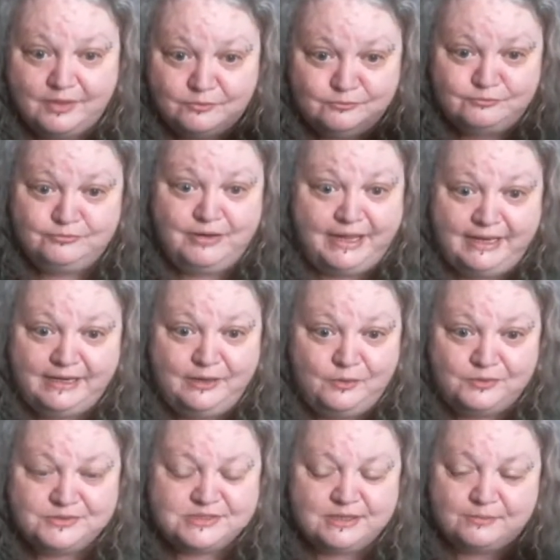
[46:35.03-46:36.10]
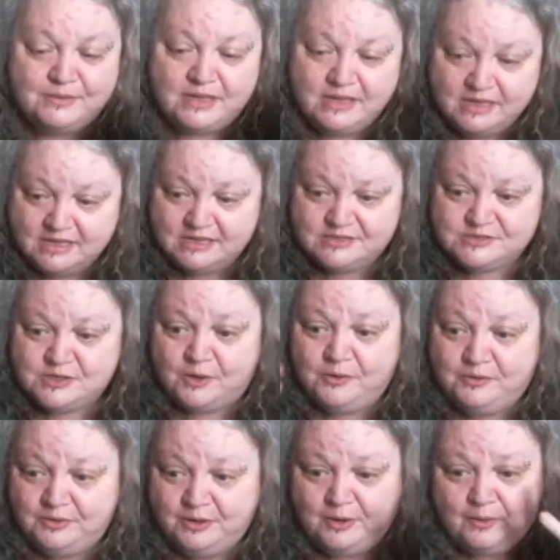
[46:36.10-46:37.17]
Really awesome. So,
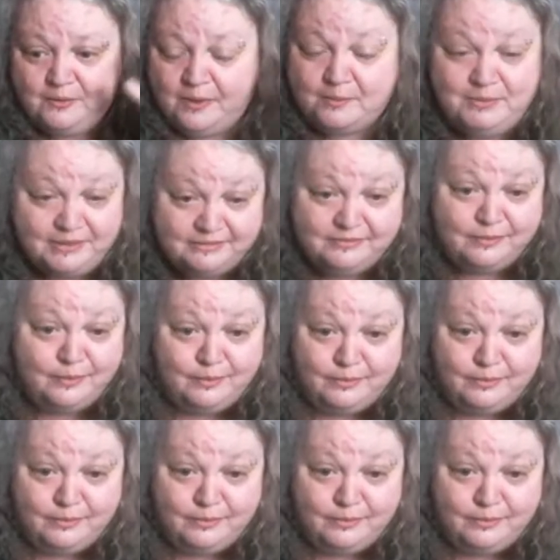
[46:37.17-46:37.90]
you know, I mean,